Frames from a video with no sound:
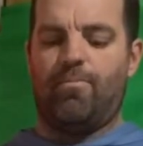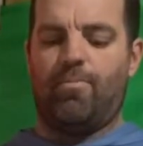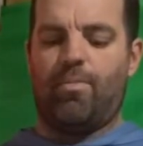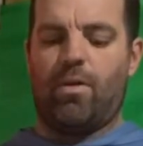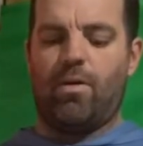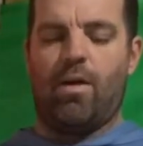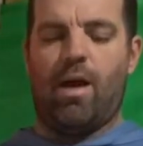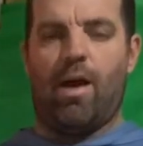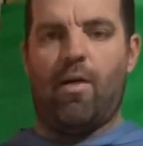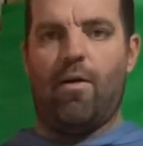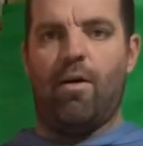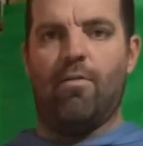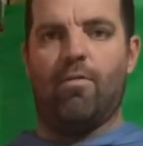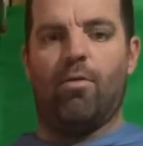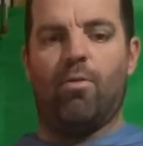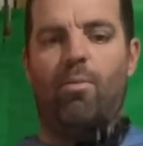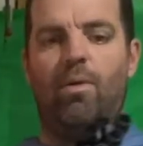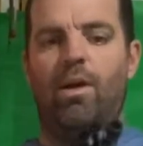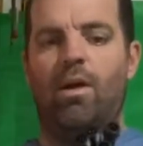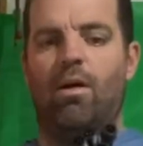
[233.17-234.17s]
However,
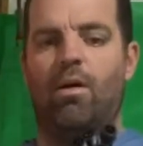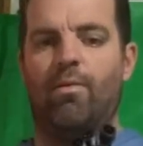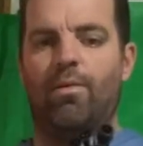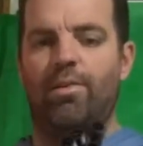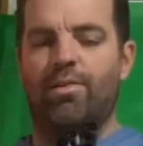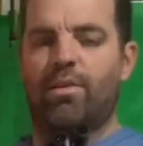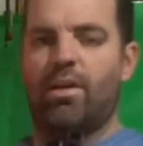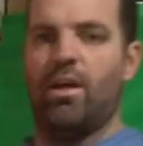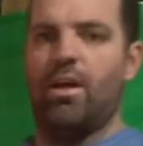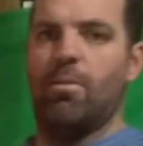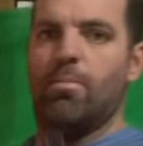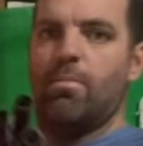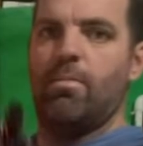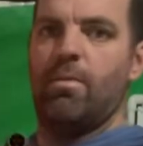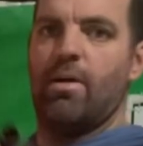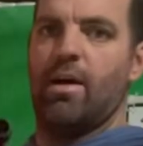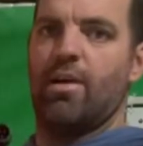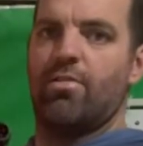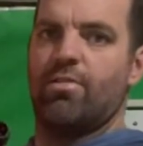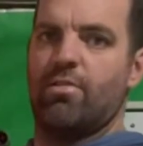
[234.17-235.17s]
we always keep
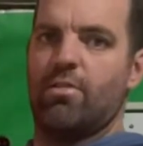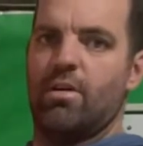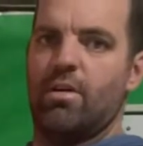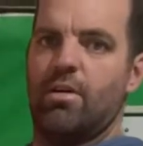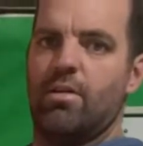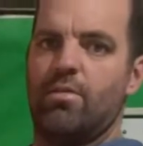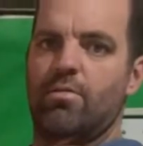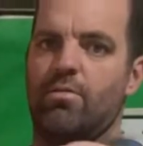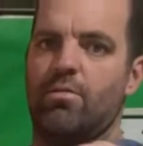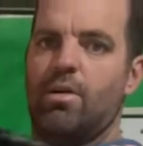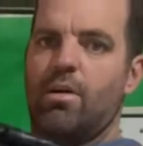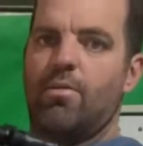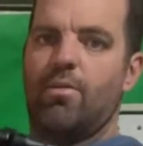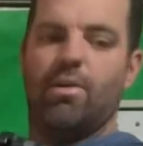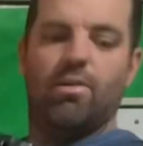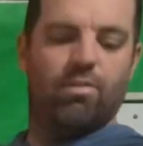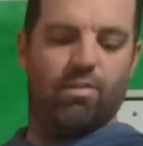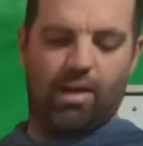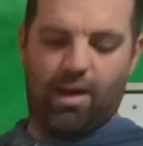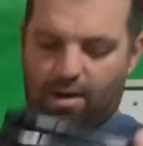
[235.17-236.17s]
extra. Well, we
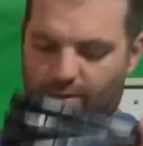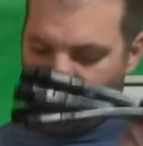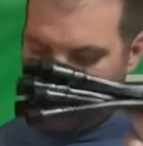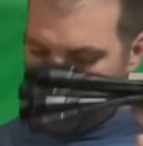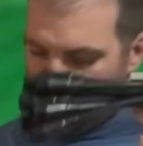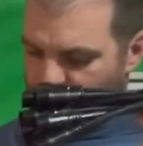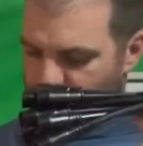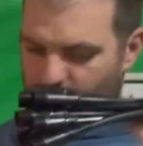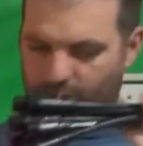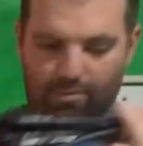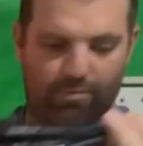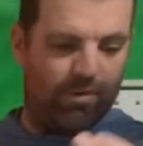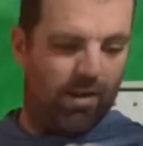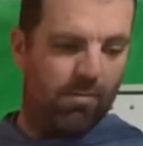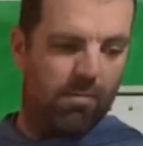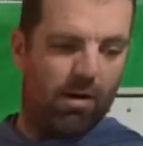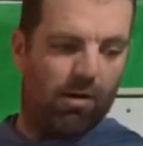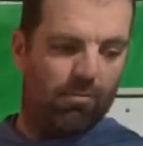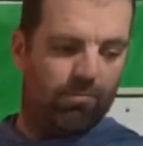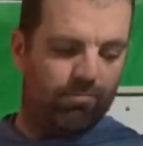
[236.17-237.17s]
usually I have some
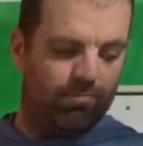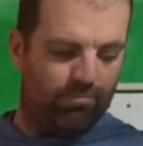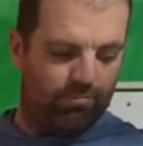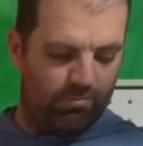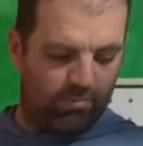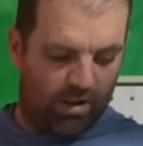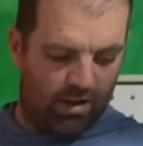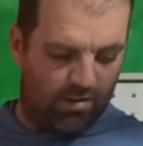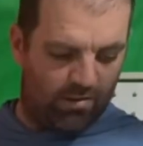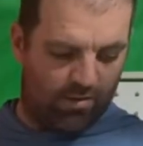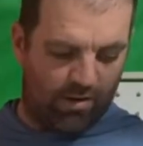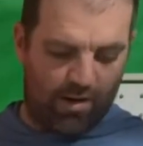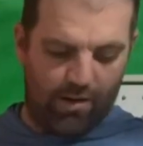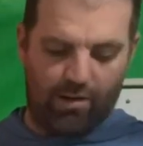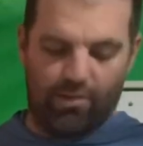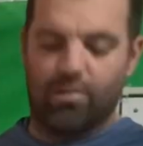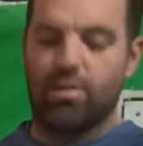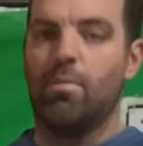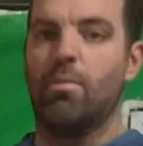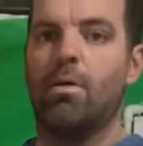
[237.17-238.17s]
female ends around here
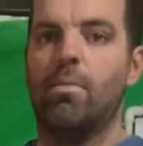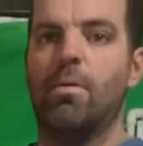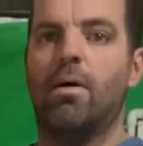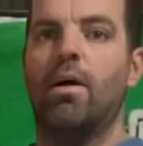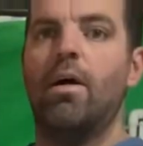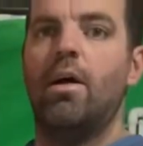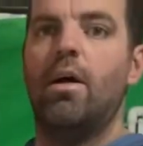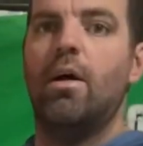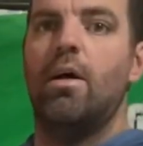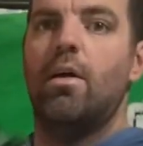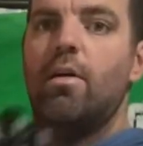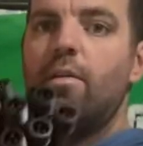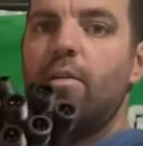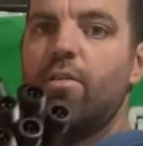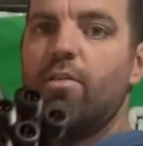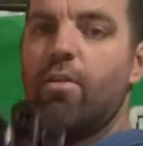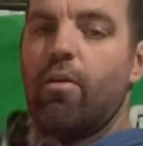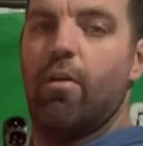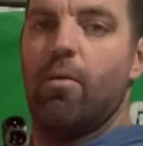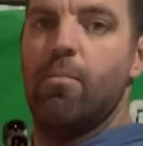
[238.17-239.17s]
somewhere, but these
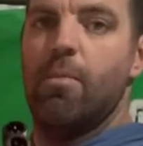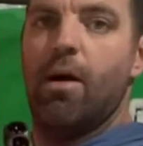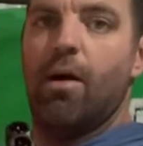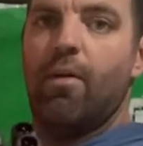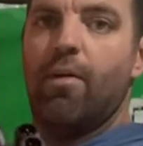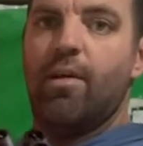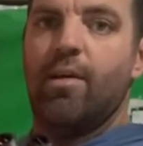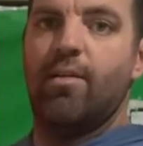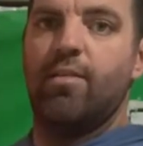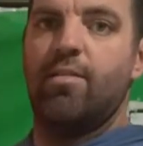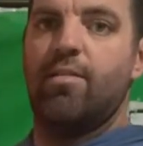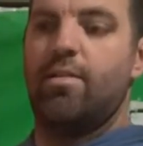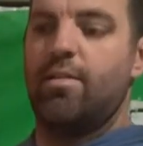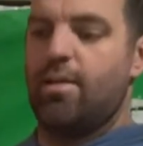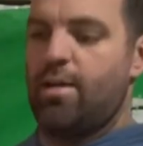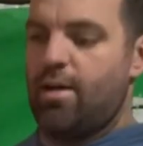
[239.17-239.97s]
are the male ends